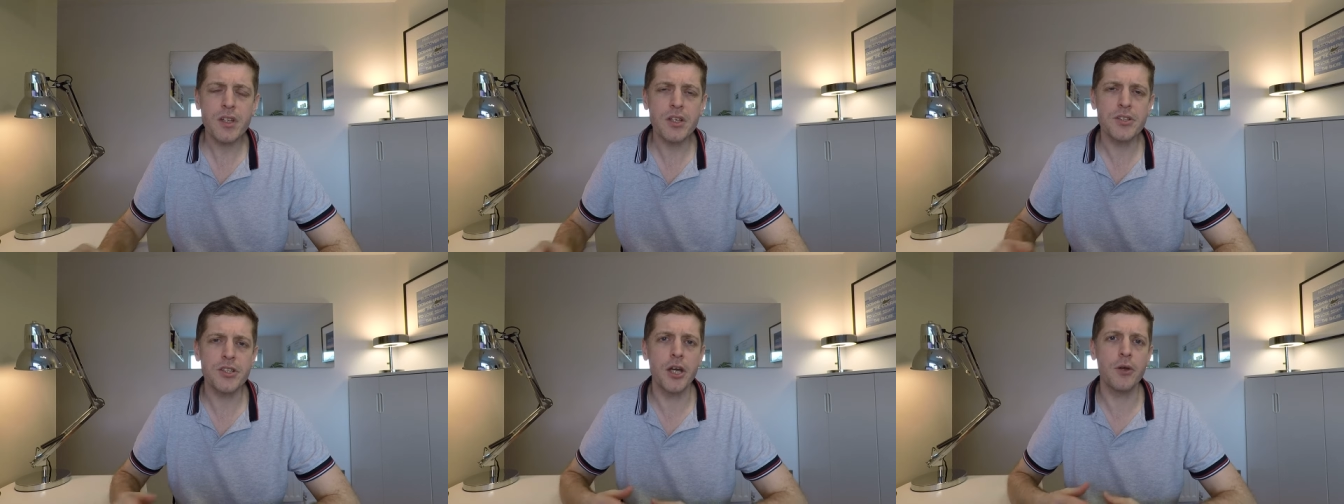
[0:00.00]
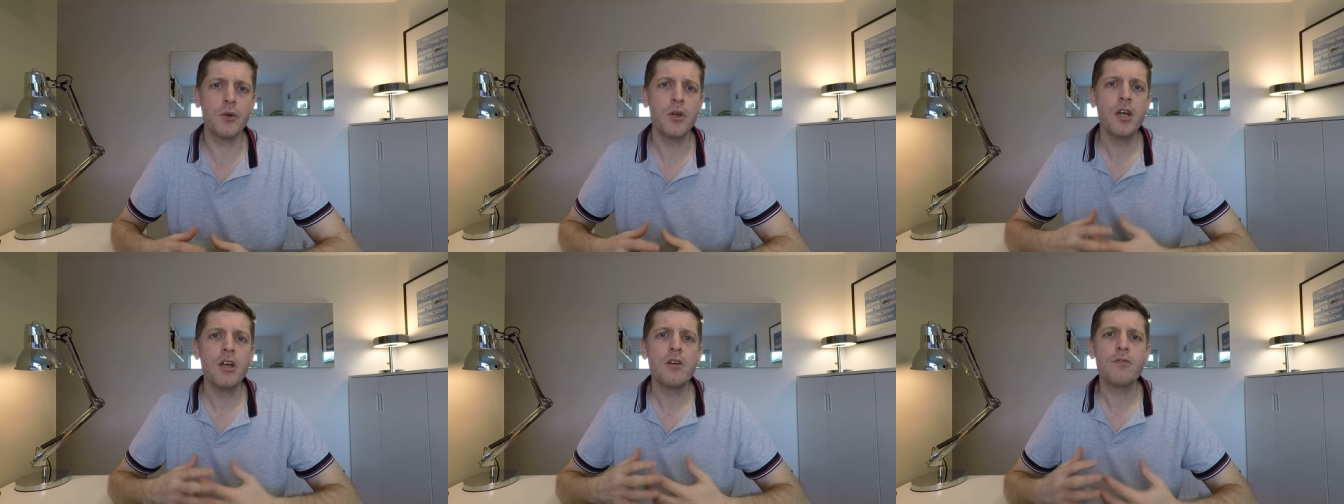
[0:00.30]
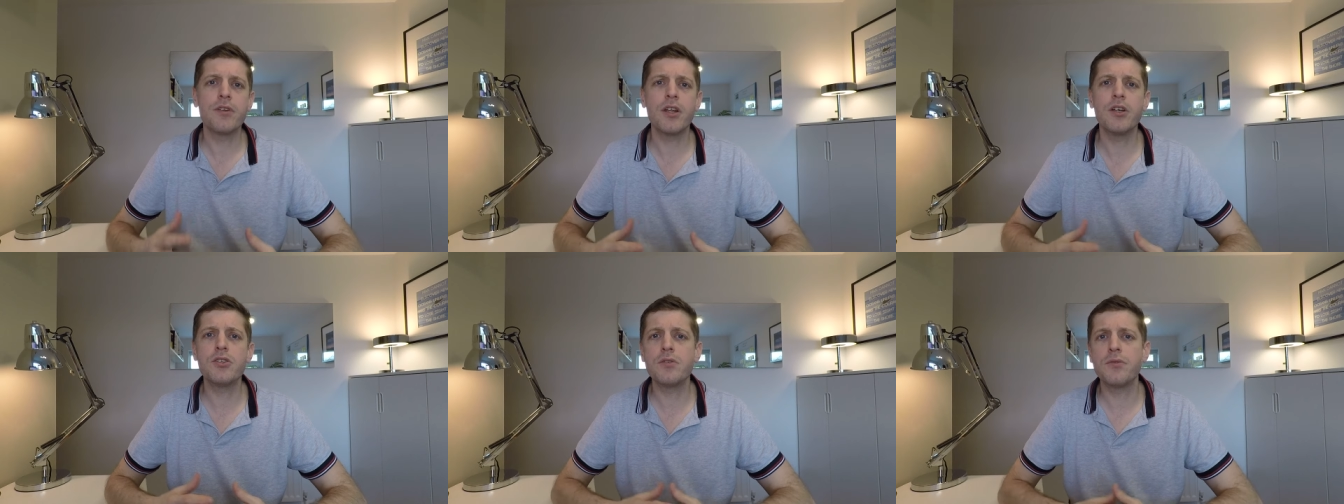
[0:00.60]
So for
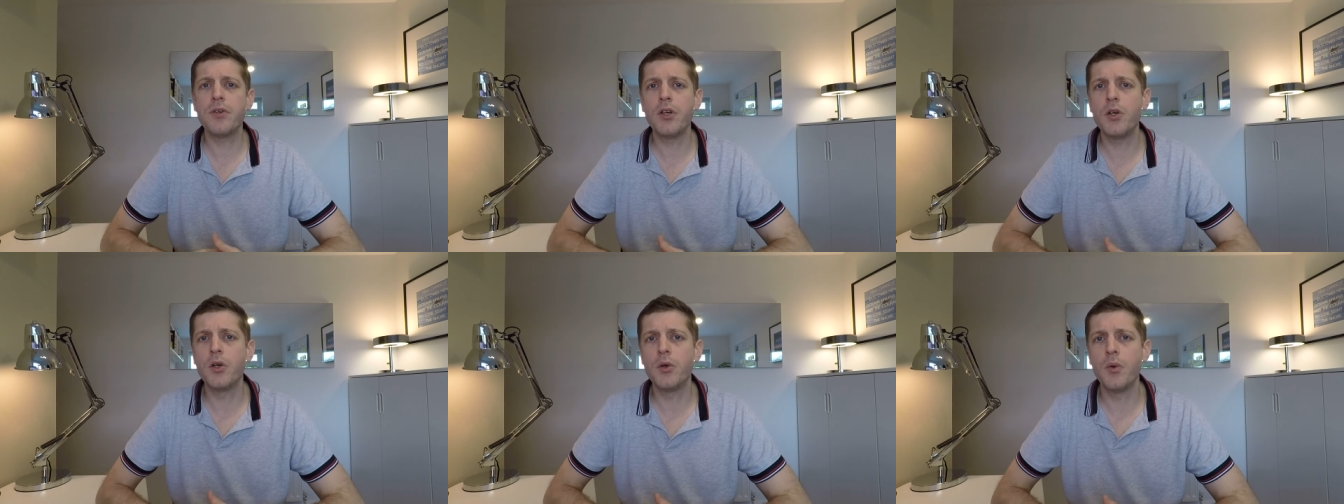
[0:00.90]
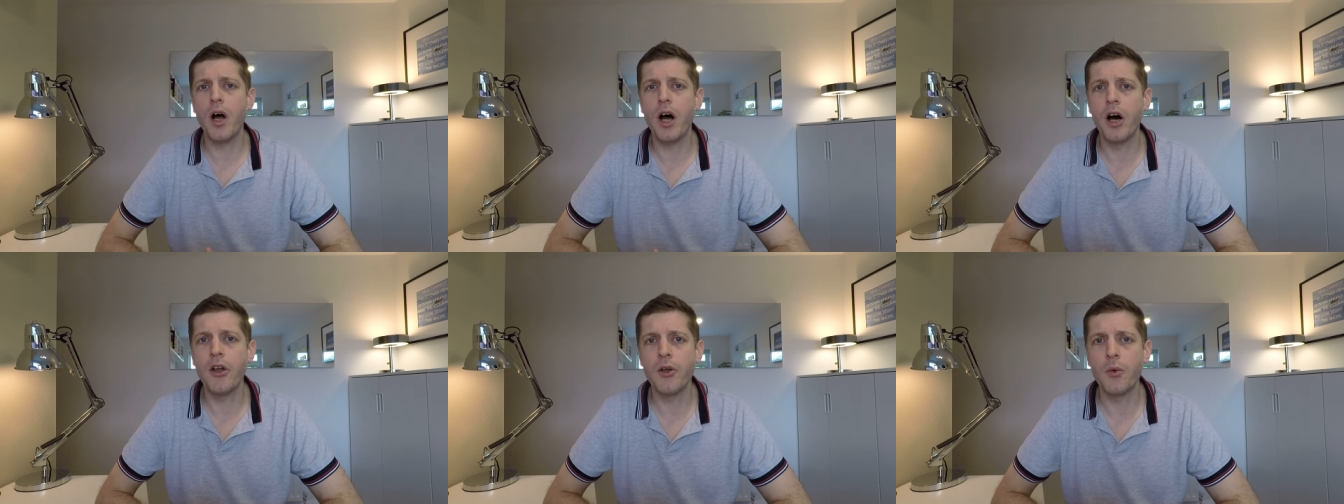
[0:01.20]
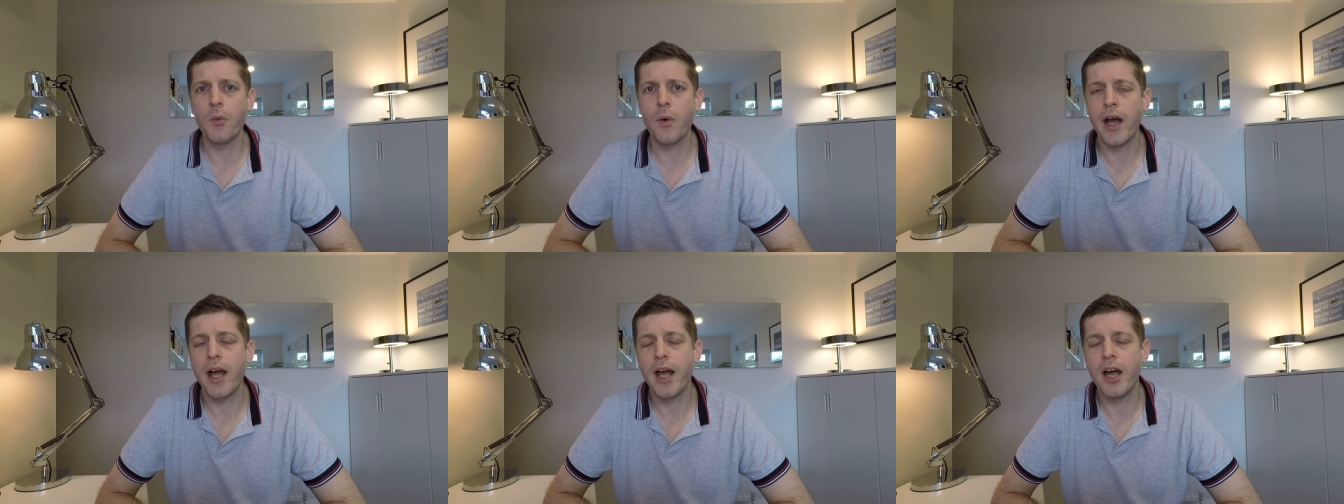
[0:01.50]
those of you who aren't
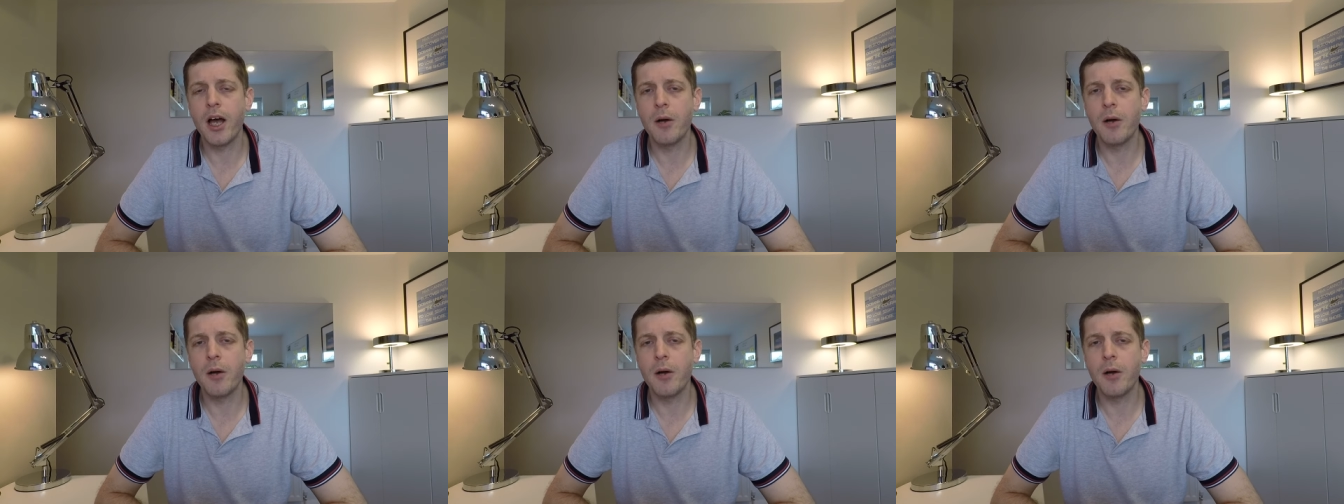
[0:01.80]
aware,